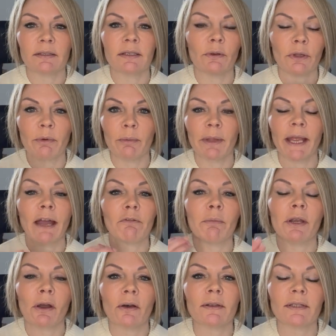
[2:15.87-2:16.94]
So at the moment they haven't
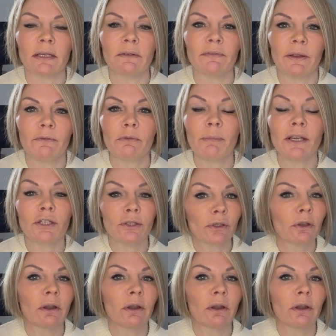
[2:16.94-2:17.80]
been asking for that information.